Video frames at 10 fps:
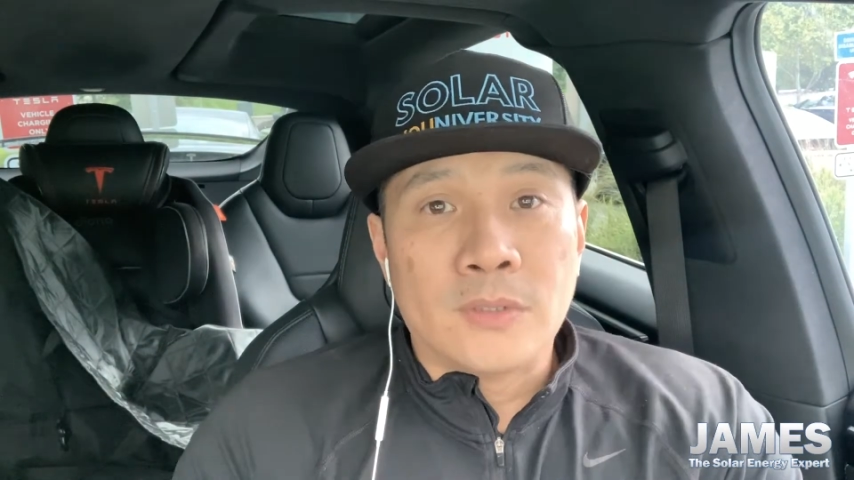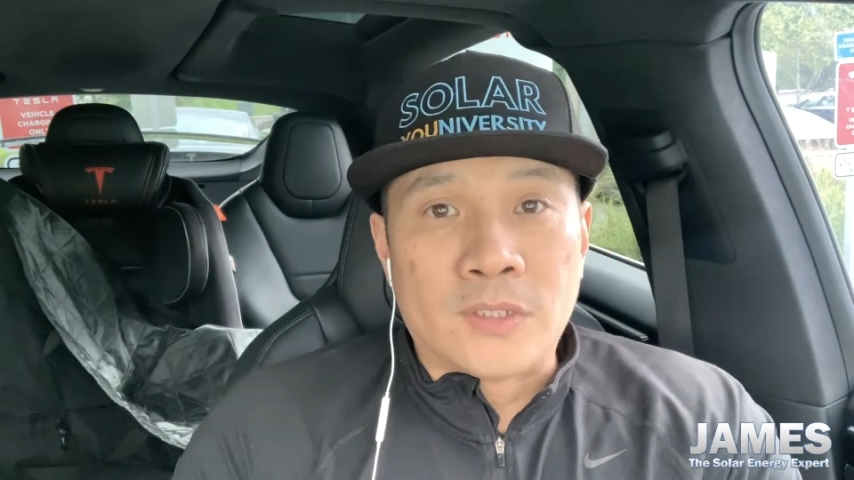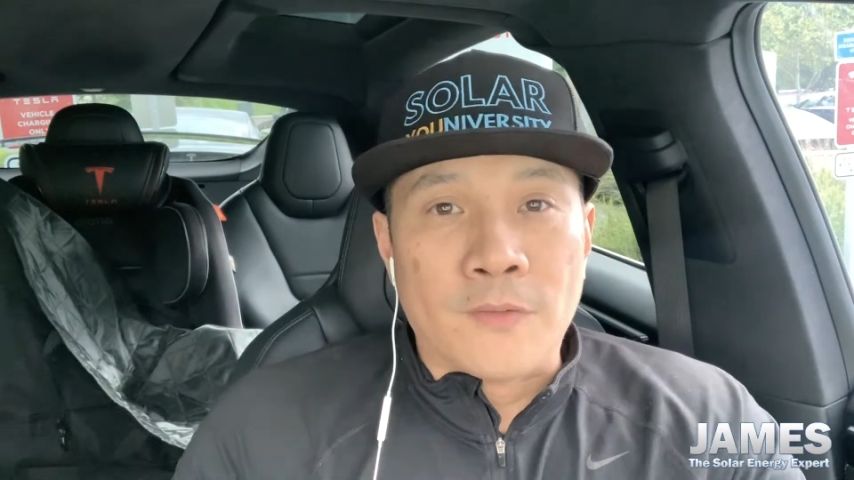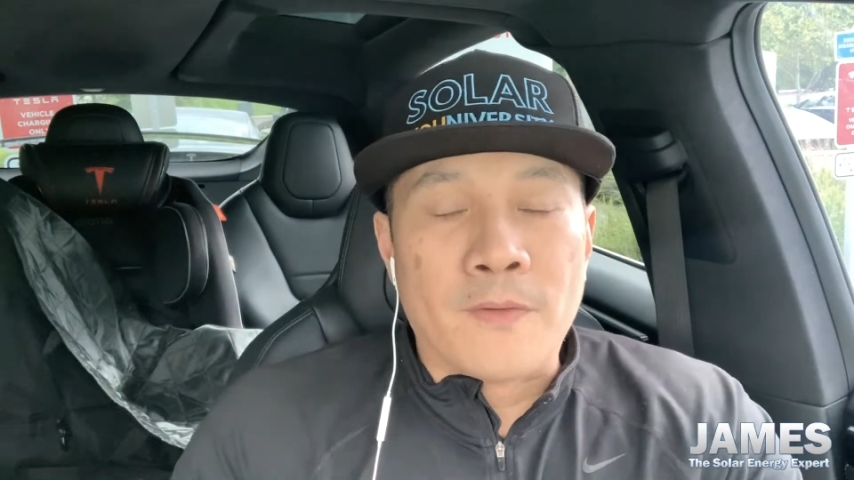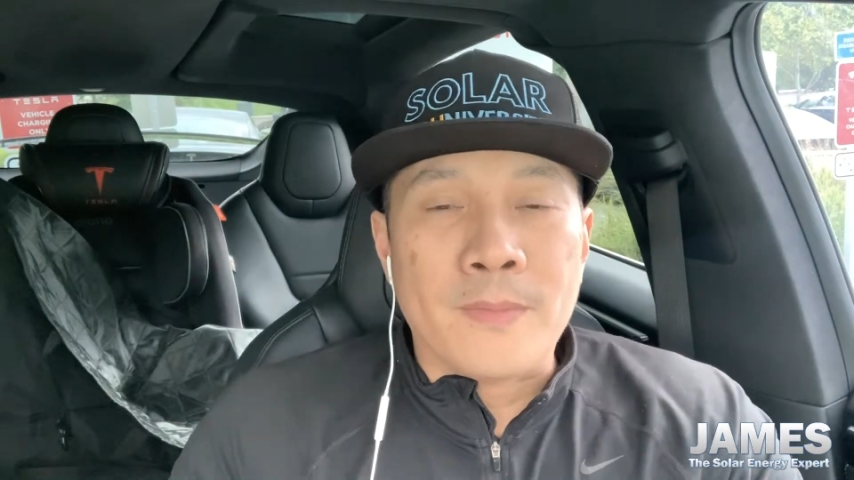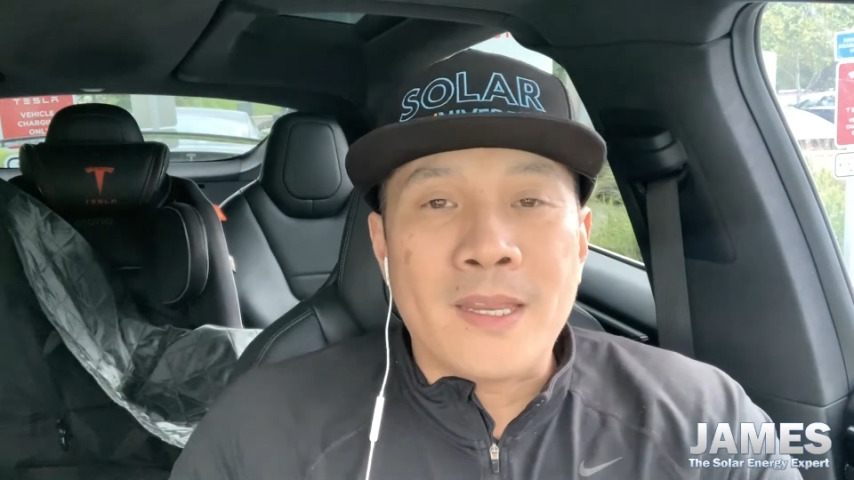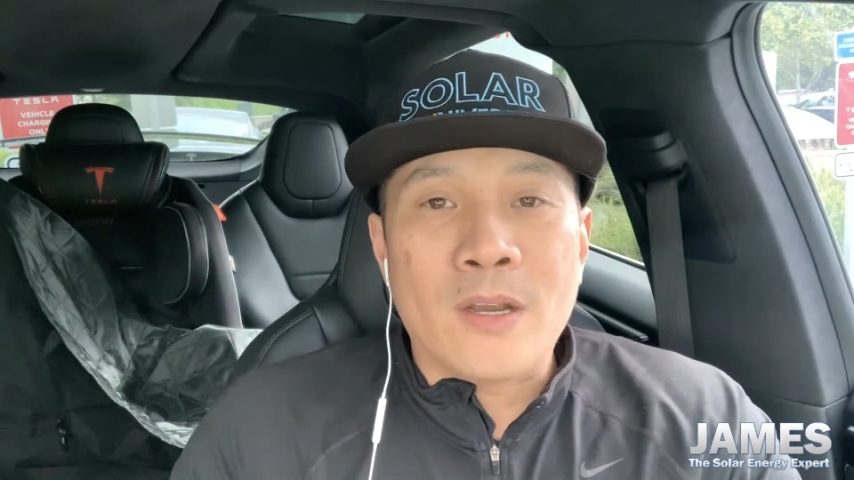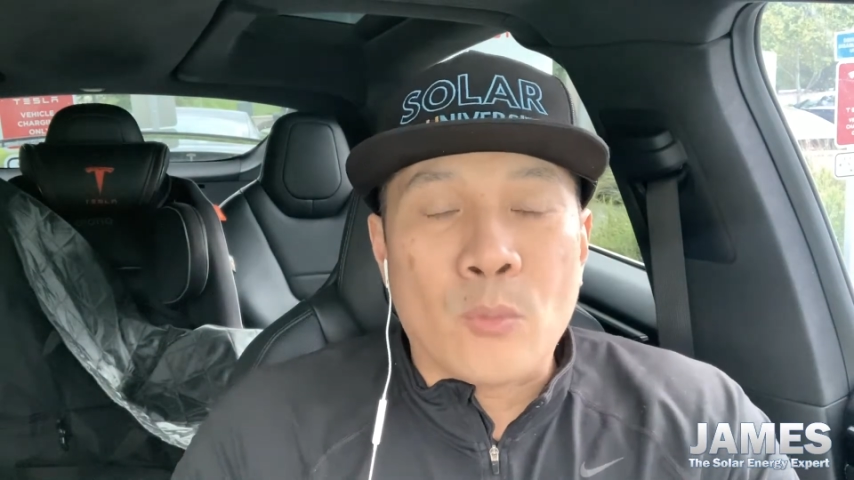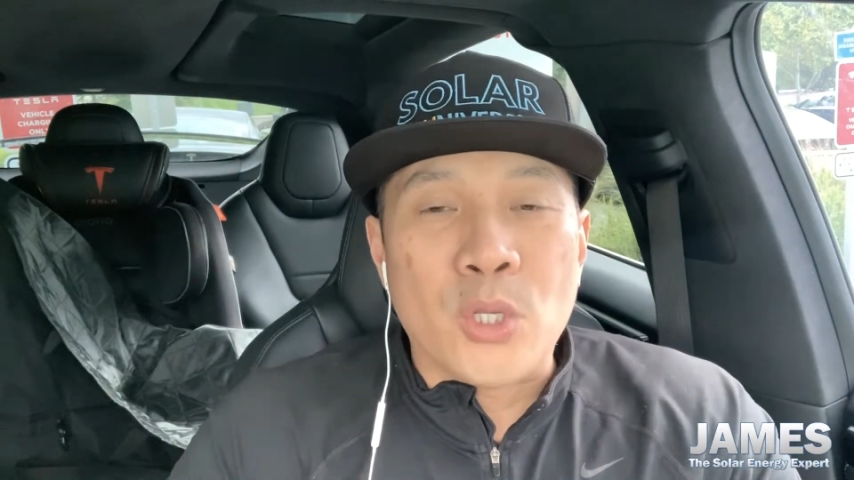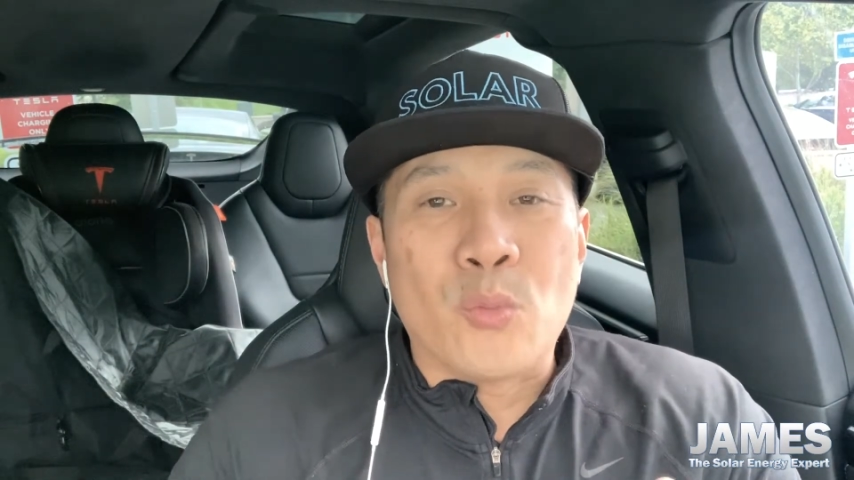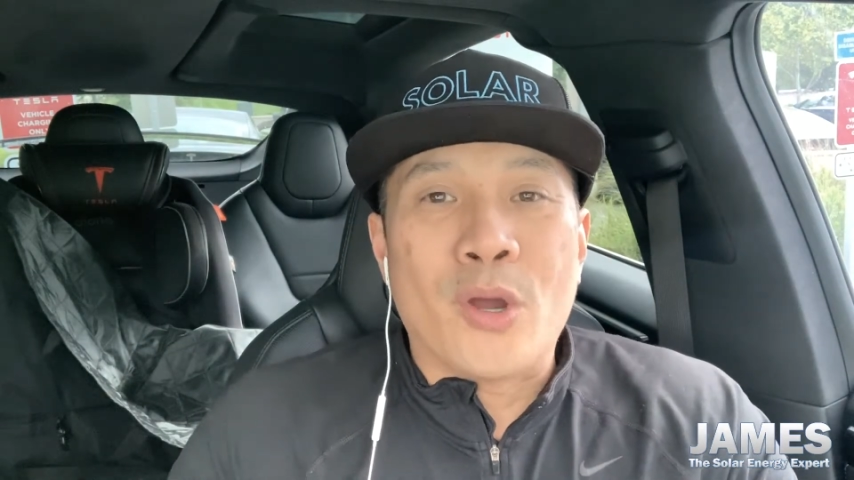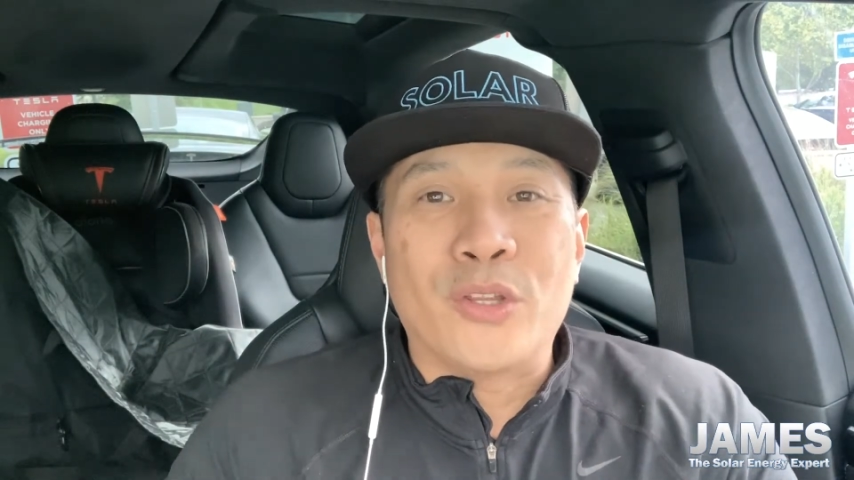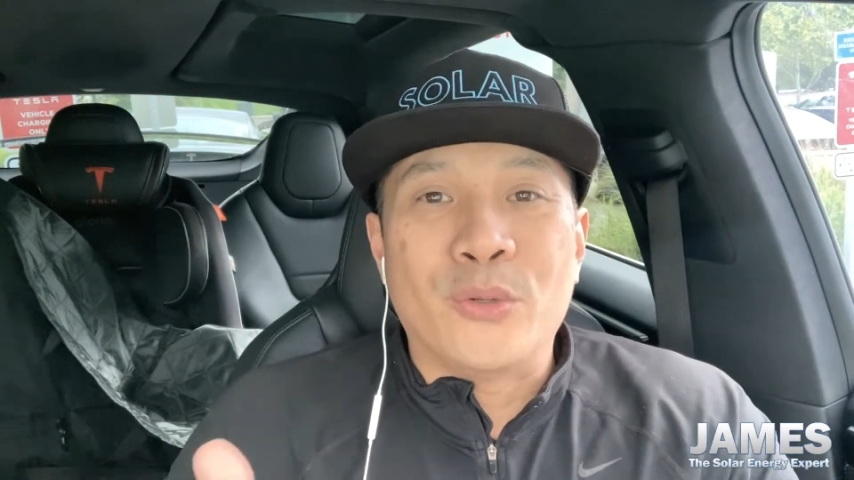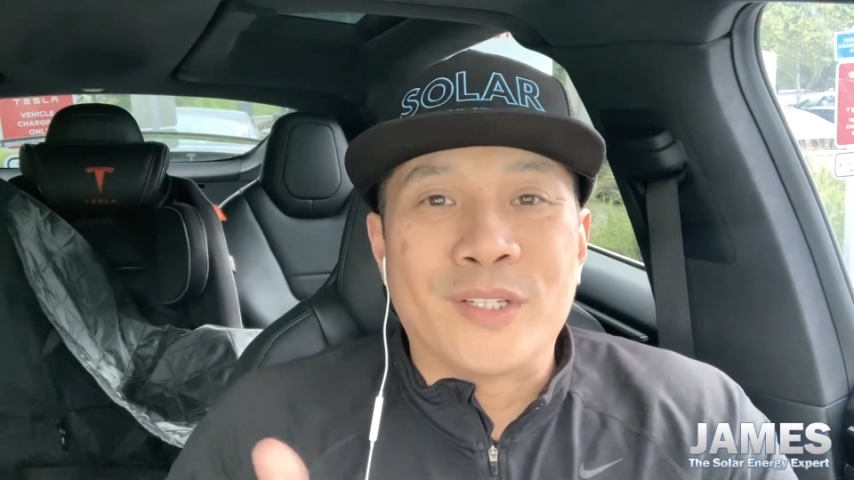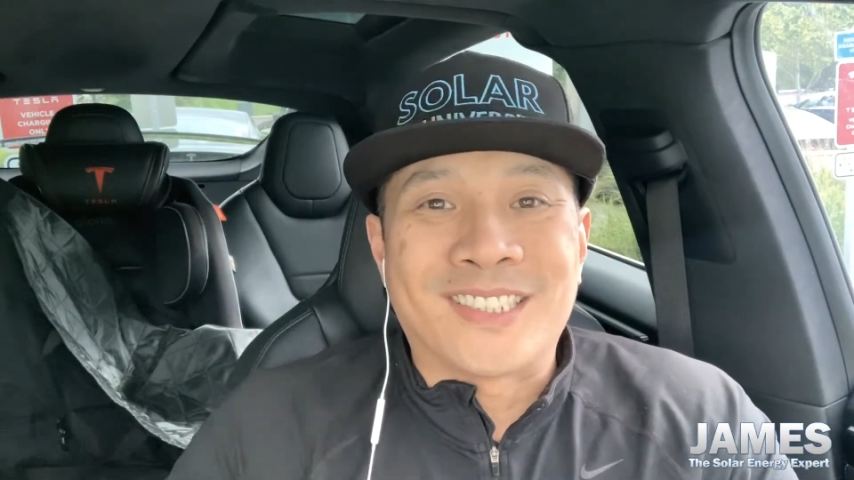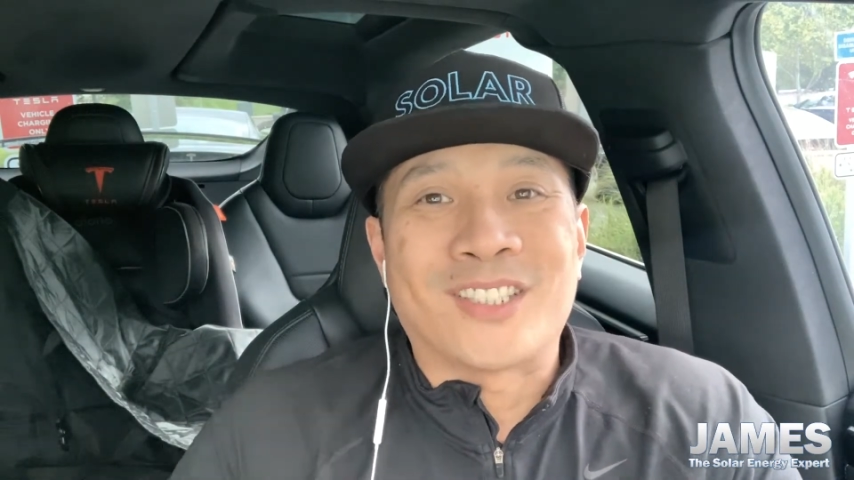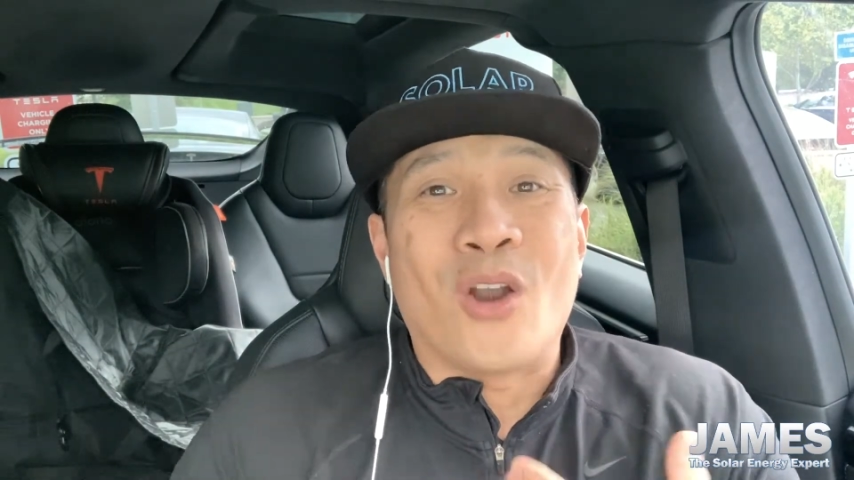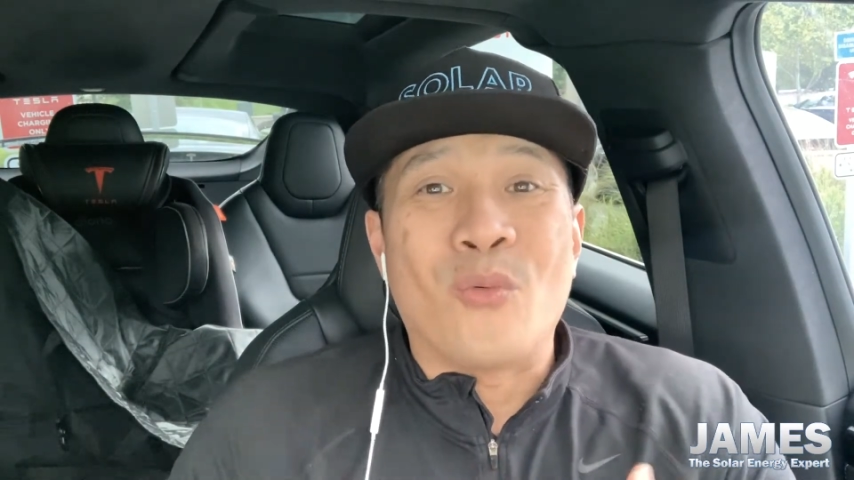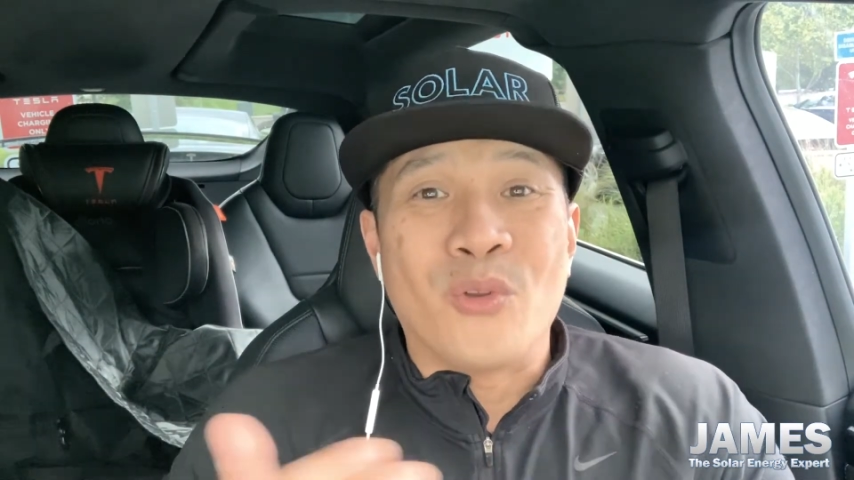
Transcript: So, from there, what you want to do is start